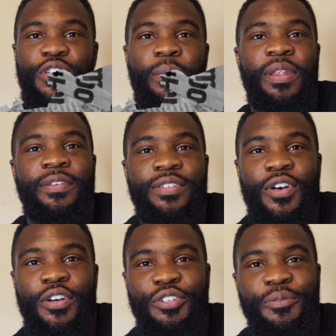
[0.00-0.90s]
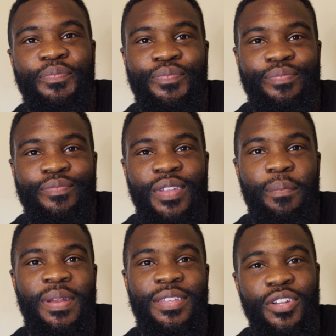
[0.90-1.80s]
some of this is harsh,
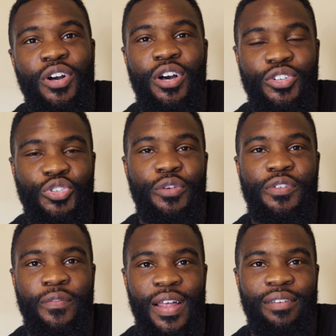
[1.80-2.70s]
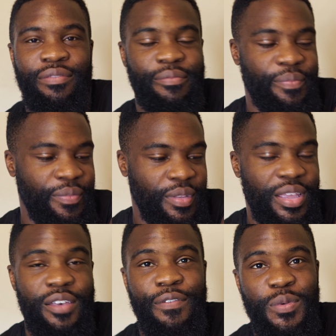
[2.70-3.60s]
but these are the harsh truths of life.
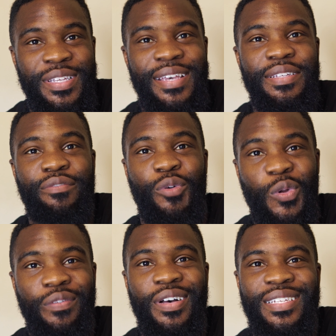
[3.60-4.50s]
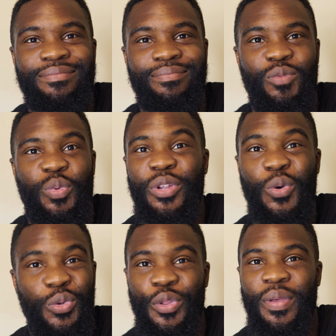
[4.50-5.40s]
If it was easy for all of us, we'd
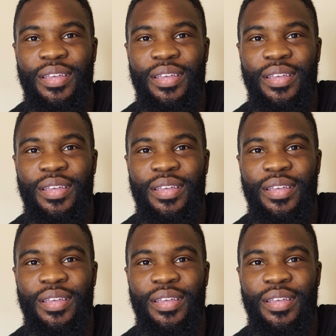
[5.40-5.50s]
all do